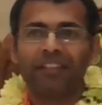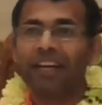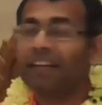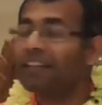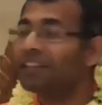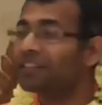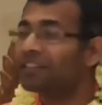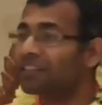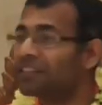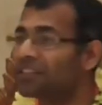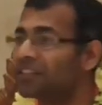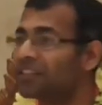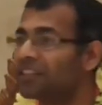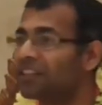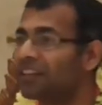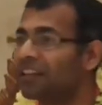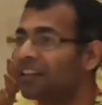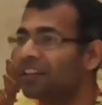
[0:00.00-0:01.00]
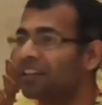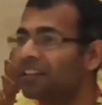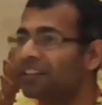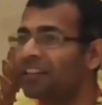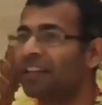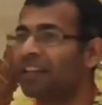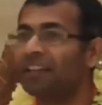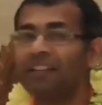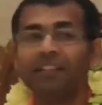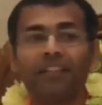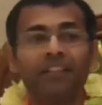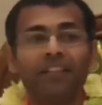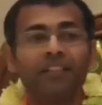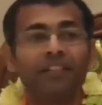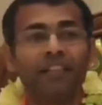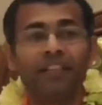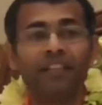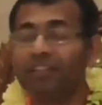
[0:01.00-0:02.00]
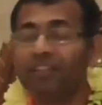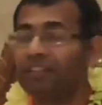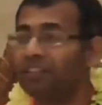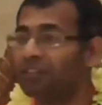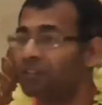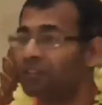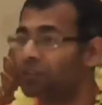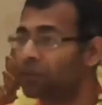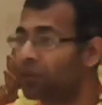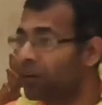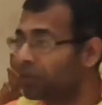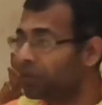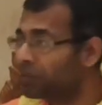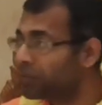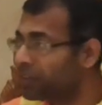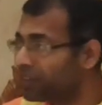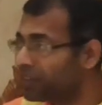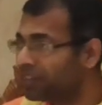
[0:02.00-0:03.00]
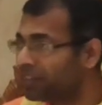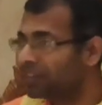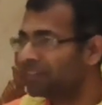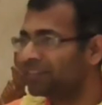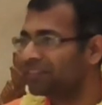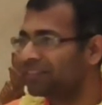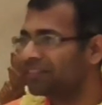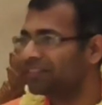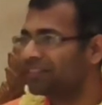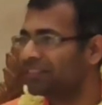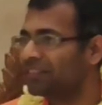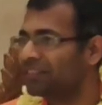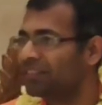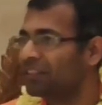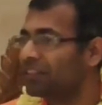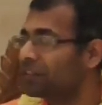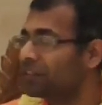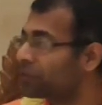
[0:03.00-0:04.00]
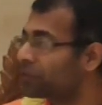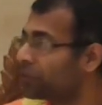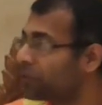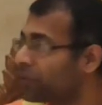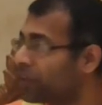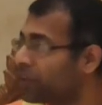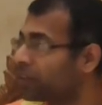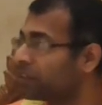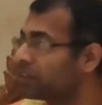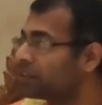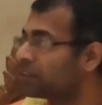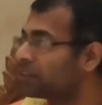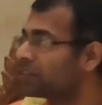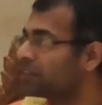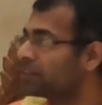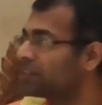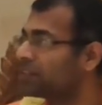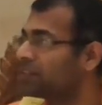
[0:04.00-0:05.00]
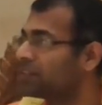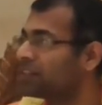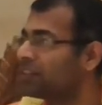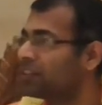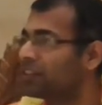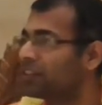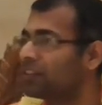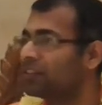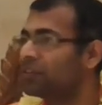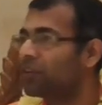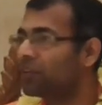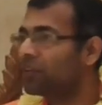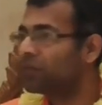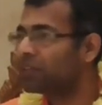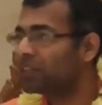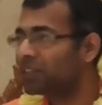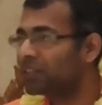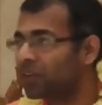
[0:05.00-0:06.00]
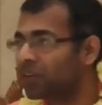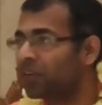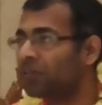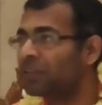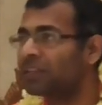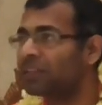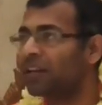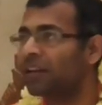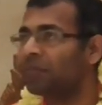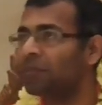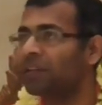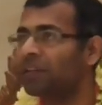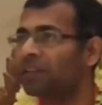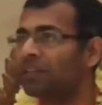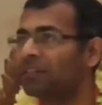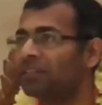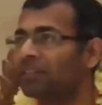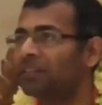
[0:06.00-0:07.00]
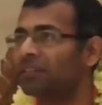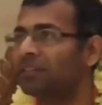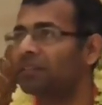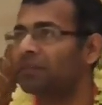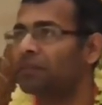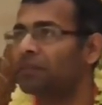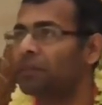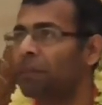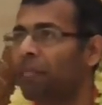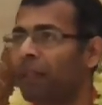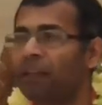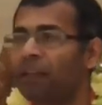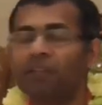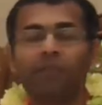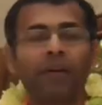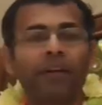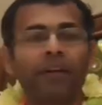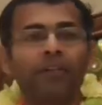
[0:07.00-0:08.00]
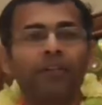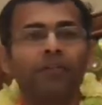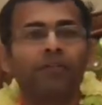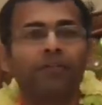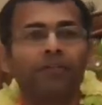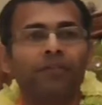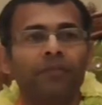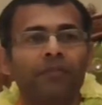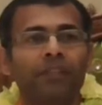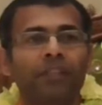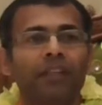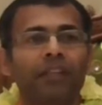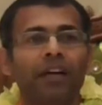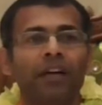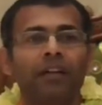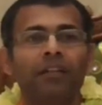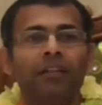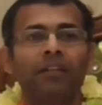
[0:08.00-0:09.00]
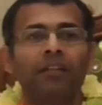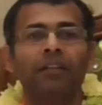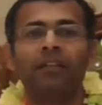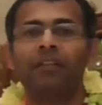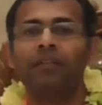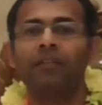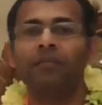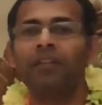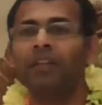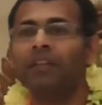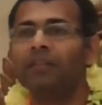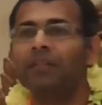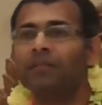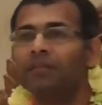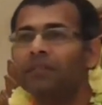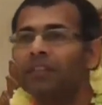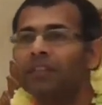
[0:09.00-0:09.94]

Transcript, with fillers: That is Krishna. That is his nature. So humble, so nice. He's always helping us, in spite of we are